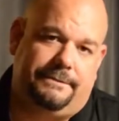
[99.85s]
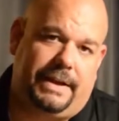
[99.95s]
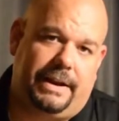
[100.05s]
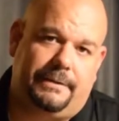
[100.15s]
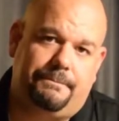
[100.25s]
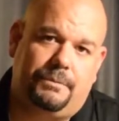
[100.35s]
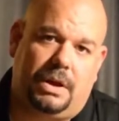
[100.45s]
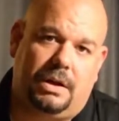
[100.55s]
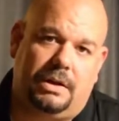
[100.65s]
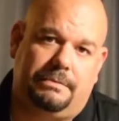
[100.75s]
Phantom
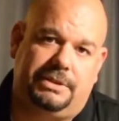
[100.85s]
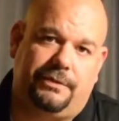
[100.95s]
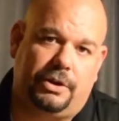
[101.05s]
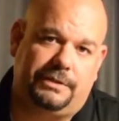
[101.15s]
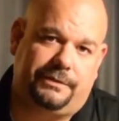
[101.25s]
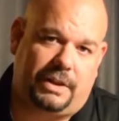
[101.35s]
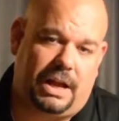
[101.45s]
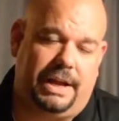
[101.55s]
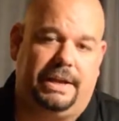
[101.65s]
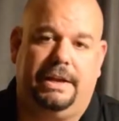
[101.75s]
as far as
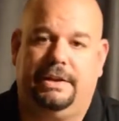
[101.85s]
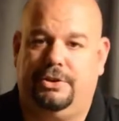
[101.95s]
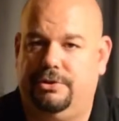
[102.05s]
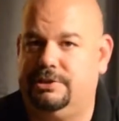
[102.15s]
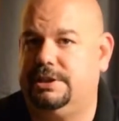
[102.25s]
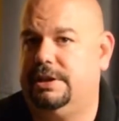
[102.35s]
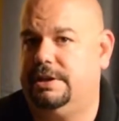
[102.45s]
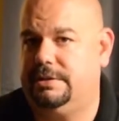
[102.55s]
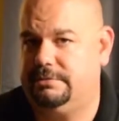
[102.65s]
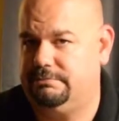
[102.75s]
flying it and using
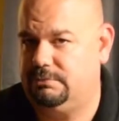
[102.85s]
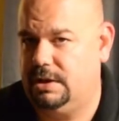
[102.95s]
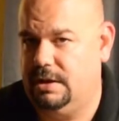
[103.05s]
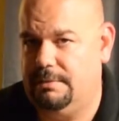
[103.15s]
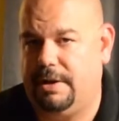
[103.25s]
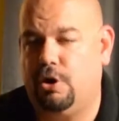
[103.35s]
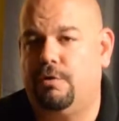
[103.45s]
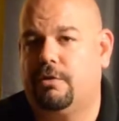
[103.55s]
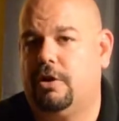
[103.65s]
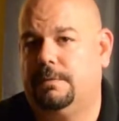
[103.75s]
it and my
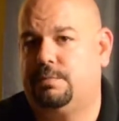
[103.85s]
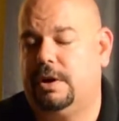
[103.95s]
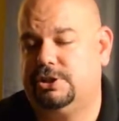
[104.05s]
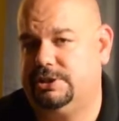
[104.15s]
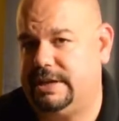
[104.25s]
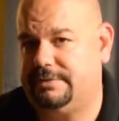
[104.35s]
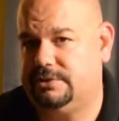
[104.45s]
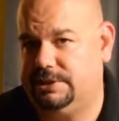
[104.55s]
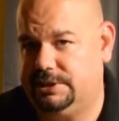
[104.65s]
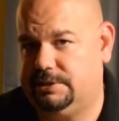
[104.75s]
overall impressions
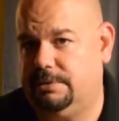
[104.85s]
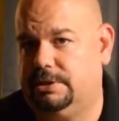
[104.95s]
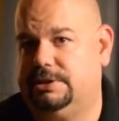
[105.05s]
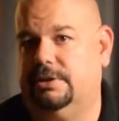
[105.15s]
after 6 months.